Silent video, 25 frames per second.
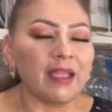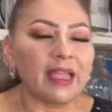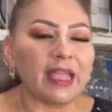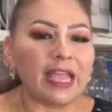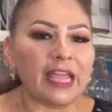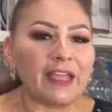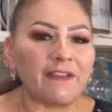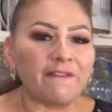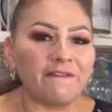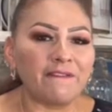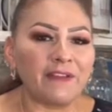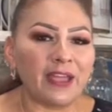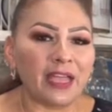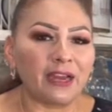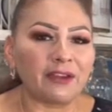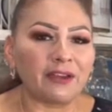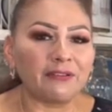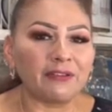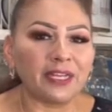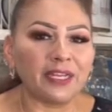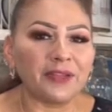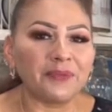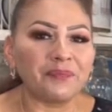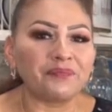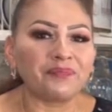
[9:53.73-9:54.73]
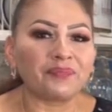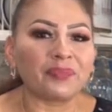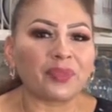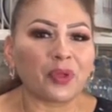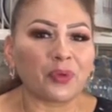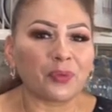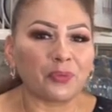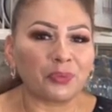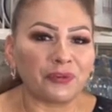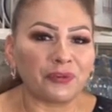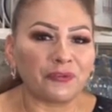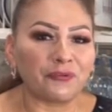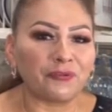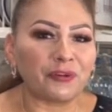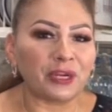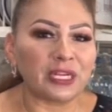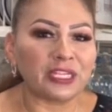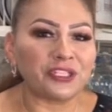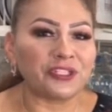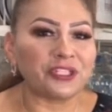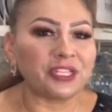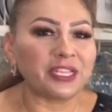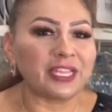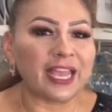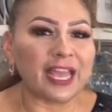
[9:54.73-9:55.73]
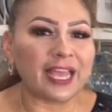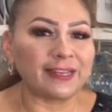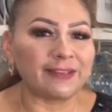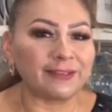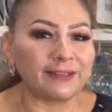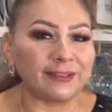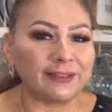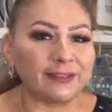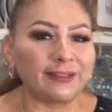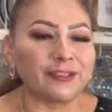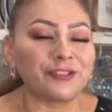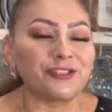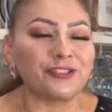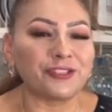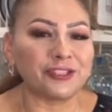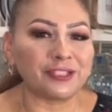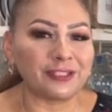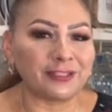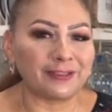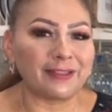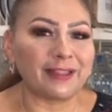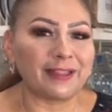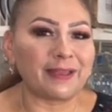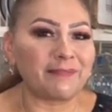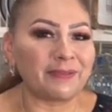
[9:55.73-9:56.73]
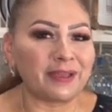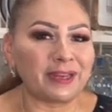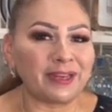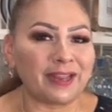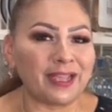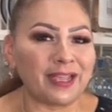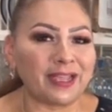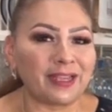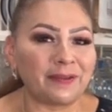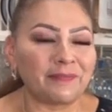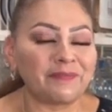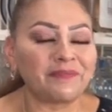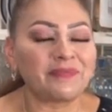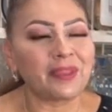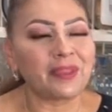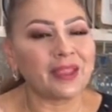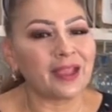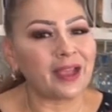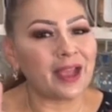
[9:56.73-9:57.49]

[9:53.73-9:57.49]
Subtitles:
A very refreshing and delicious lemonade.